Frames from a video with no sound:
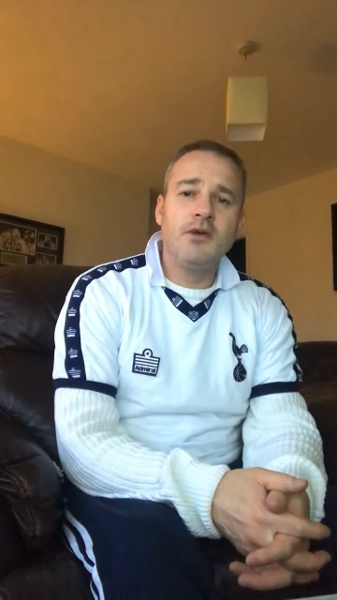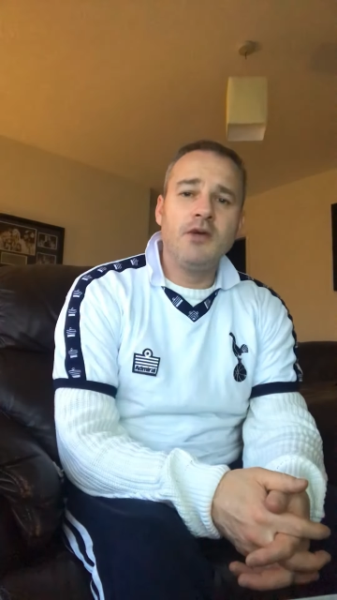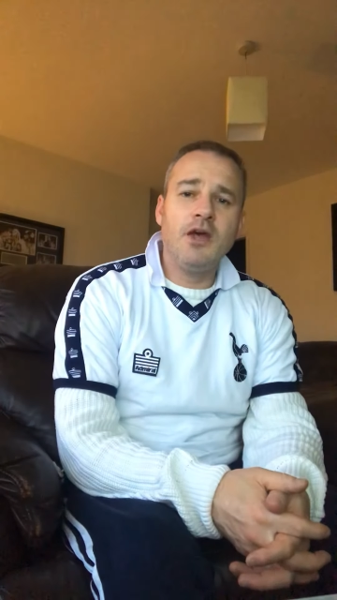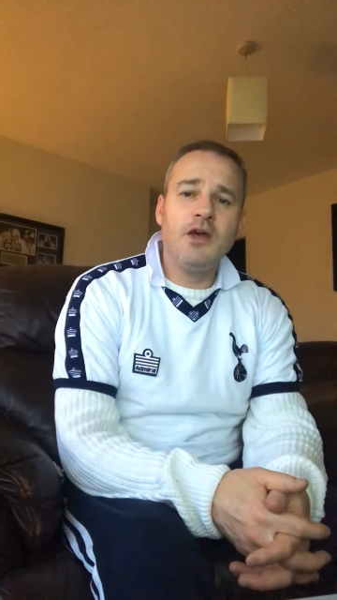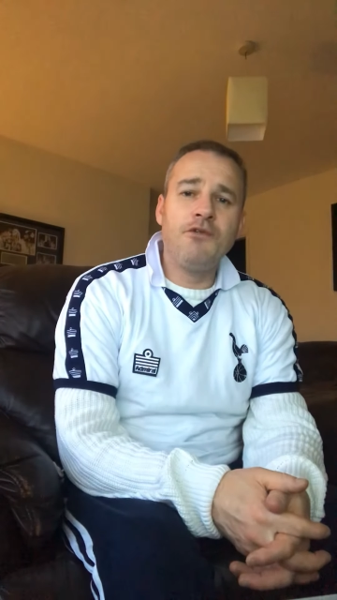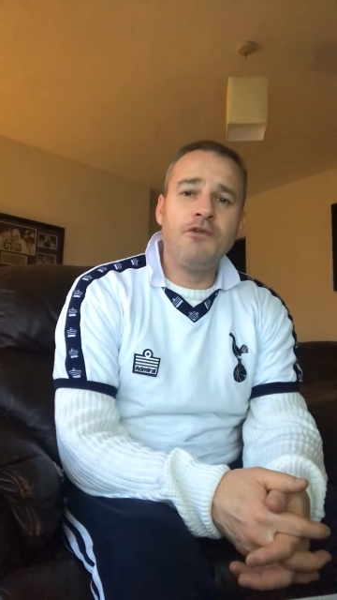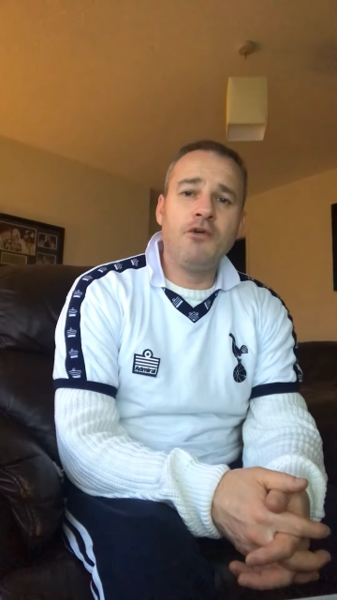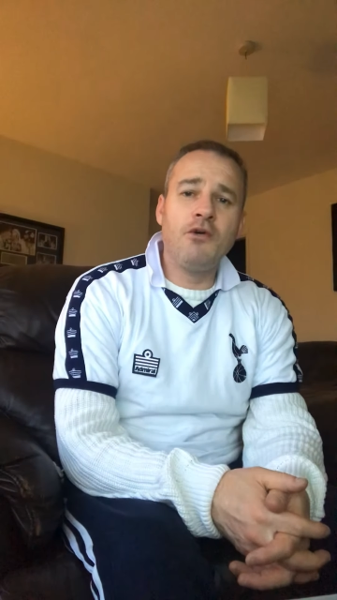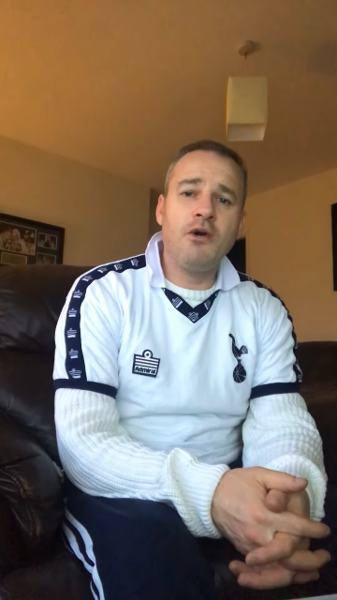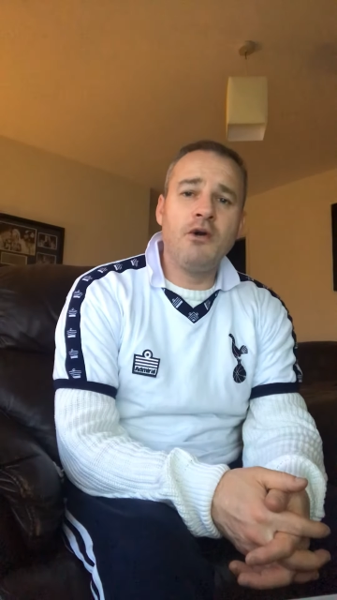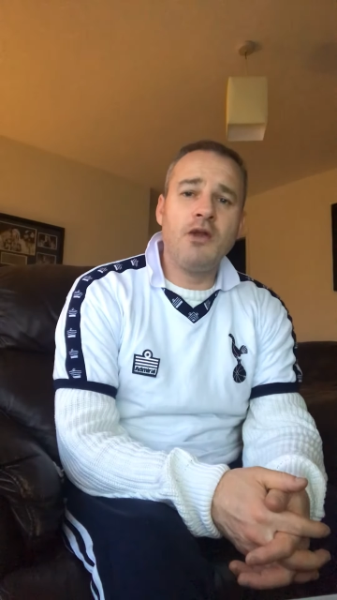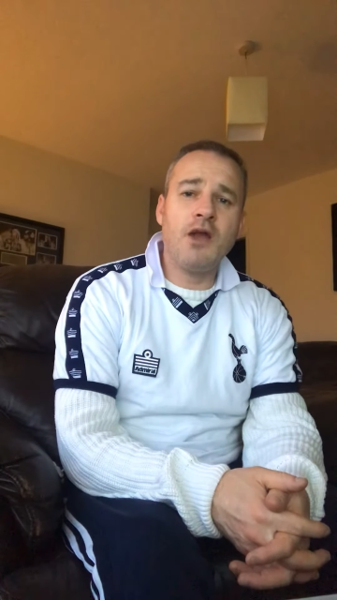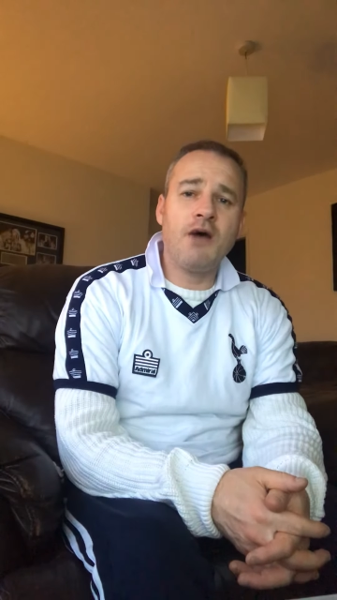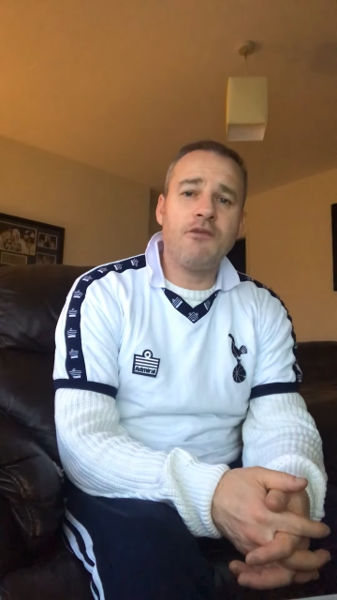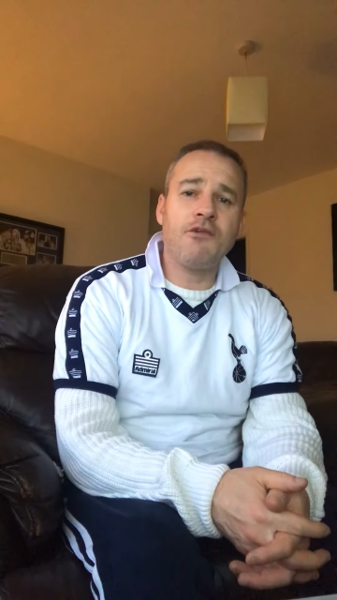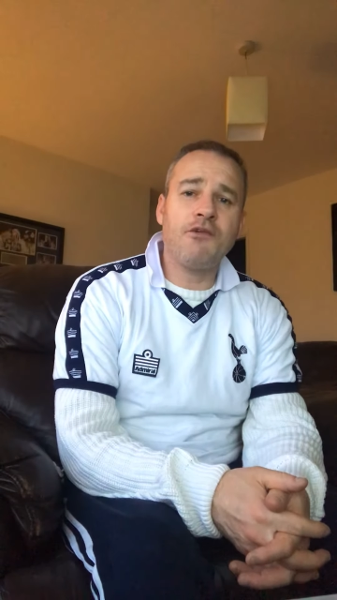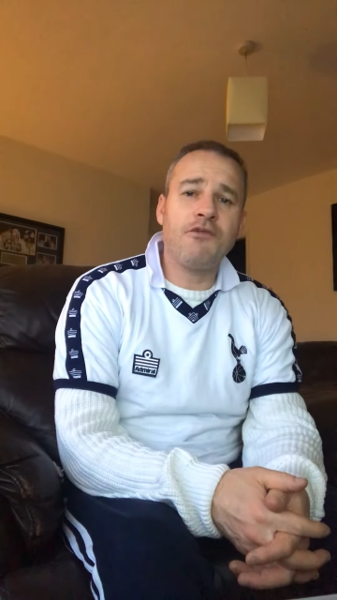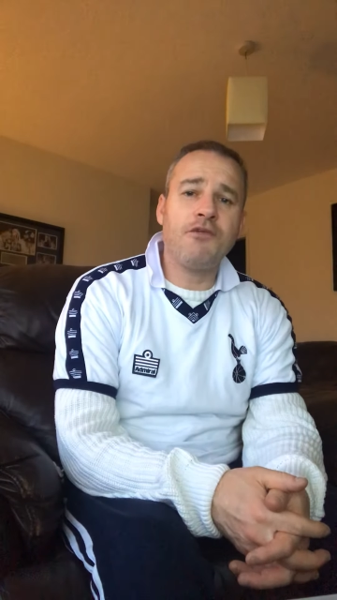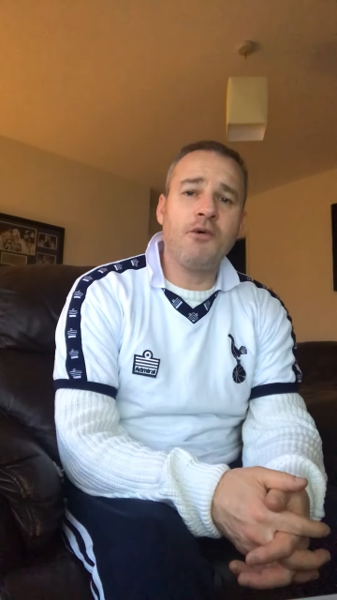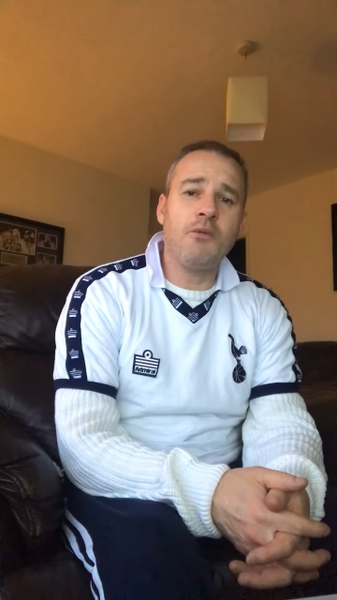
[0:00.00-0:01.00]
If you're
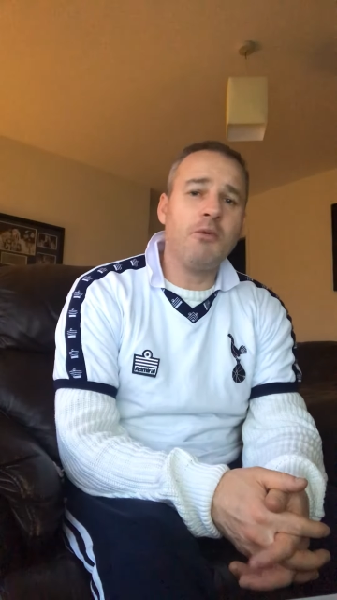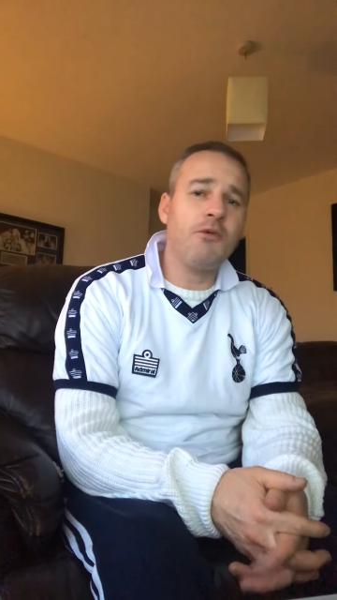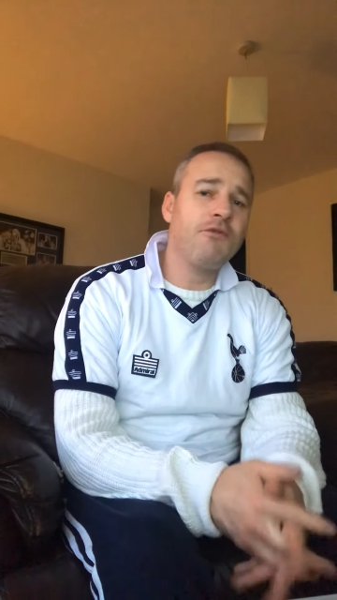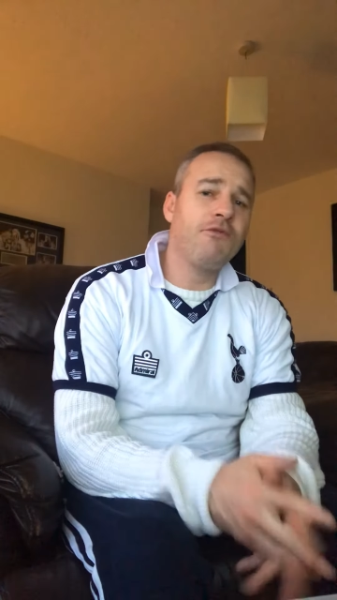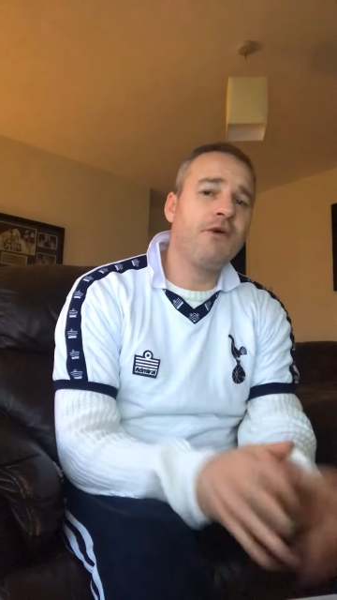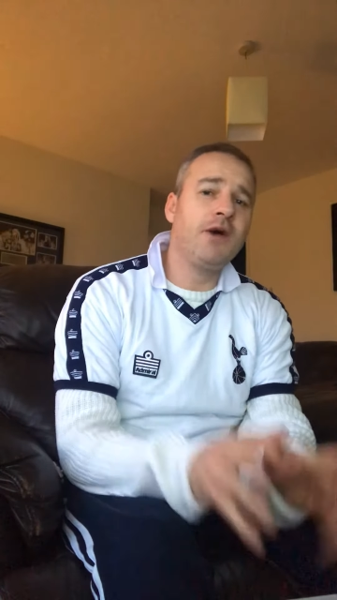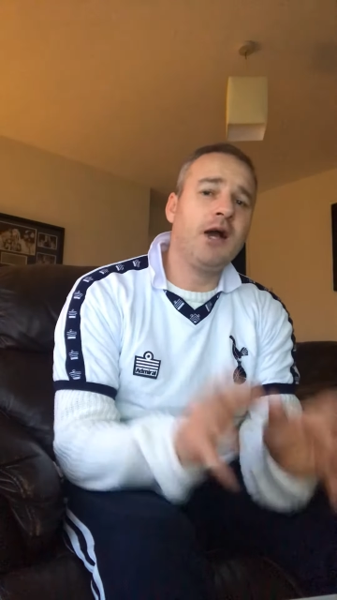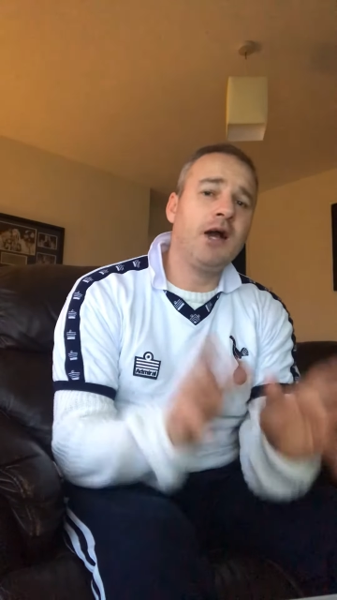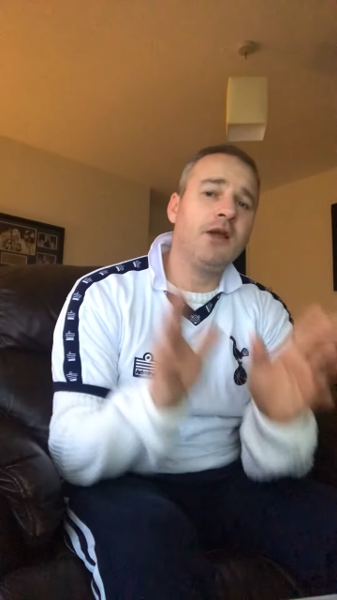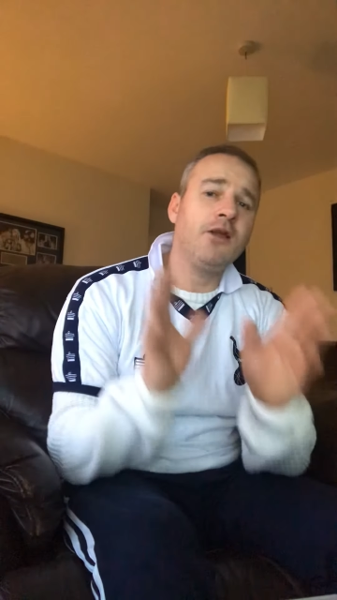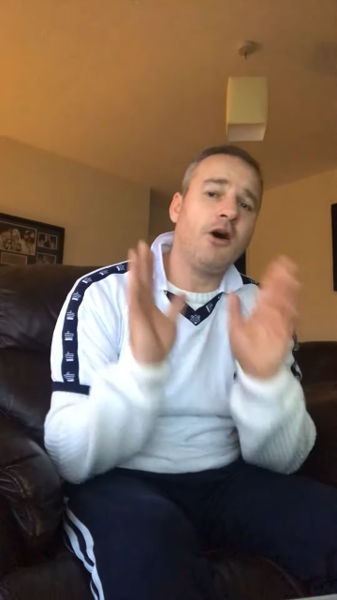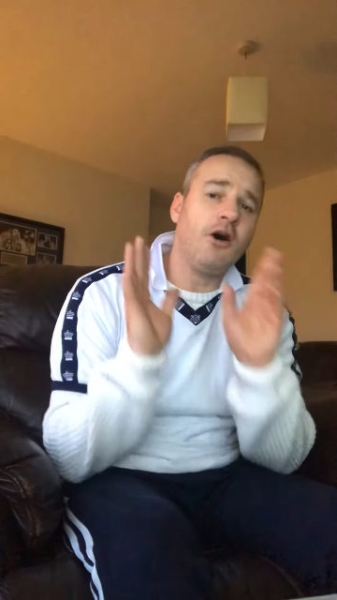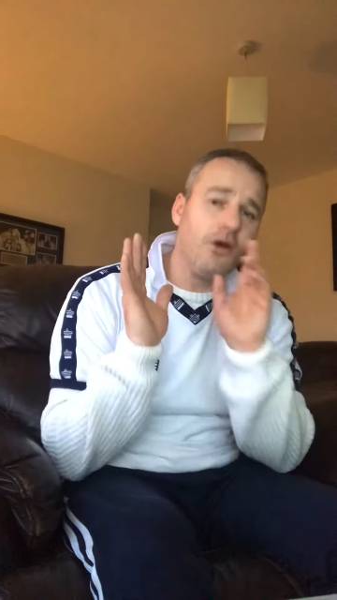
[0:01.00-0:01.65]
another football fan,